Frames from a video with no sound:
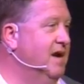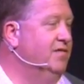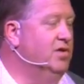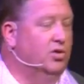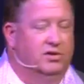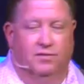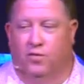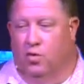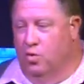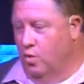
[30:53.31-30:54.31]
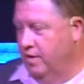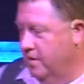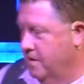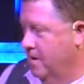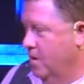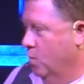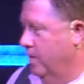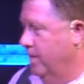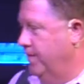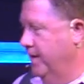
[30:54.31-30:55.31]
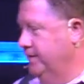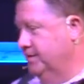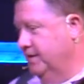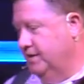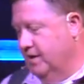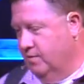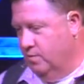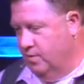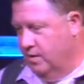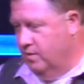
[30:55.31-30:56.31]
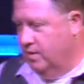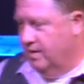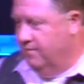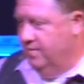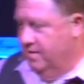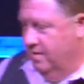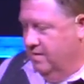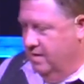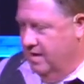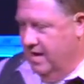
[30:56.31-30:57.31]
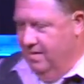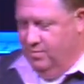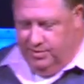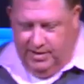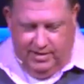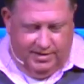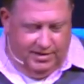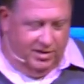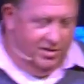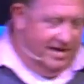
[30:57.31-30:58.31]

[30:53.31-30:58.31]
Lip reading: I told you before, one of the things that I've been able to do,